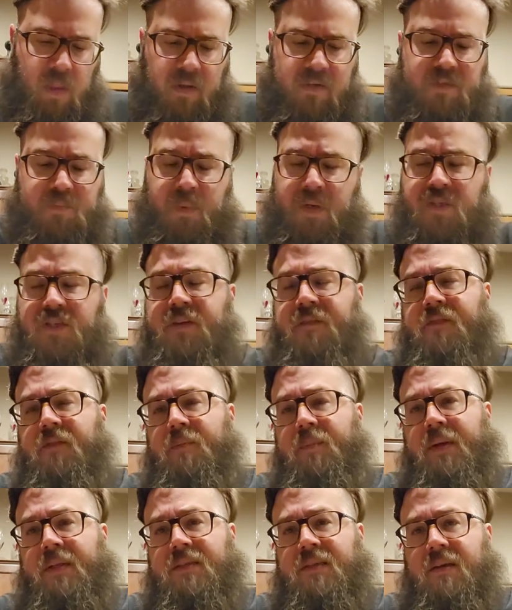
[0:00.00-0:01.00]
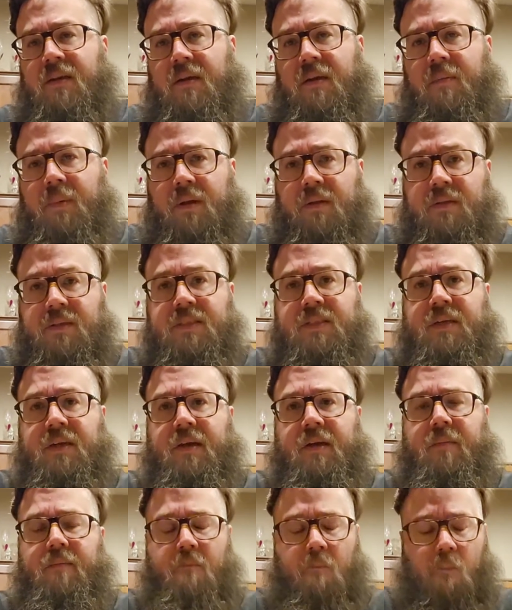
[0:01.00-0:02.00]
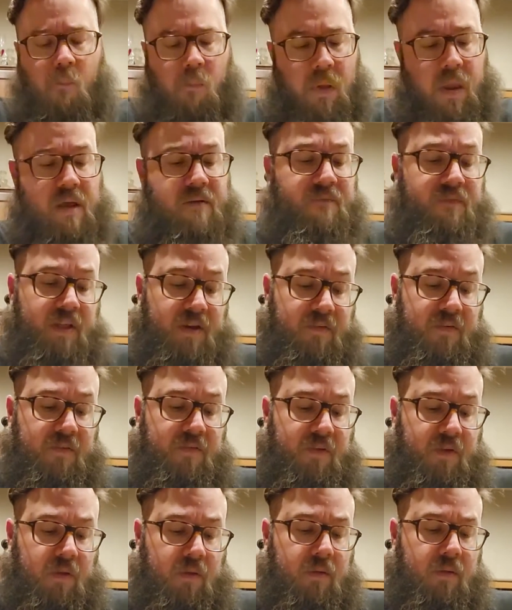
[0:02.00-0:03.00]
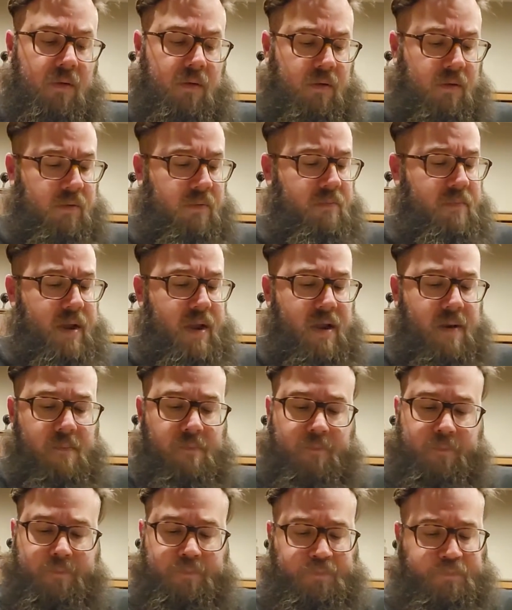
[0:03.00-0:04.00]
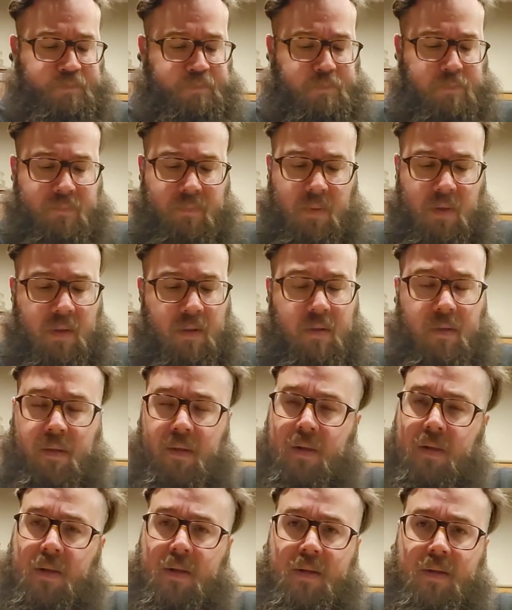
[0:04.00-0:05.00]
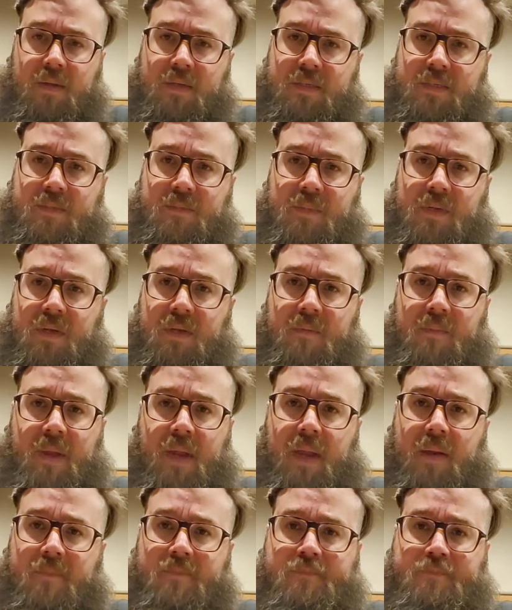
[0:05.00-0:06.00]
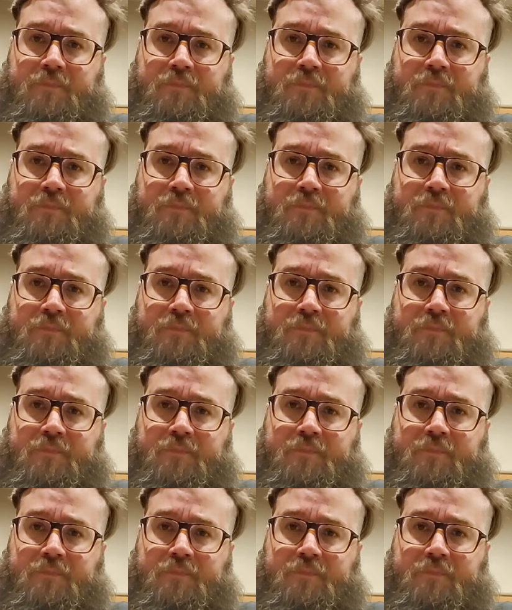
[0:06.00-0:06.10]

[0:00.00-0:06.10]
especially if the meat's going to come out this good and flavorful. Oh man, some good meat.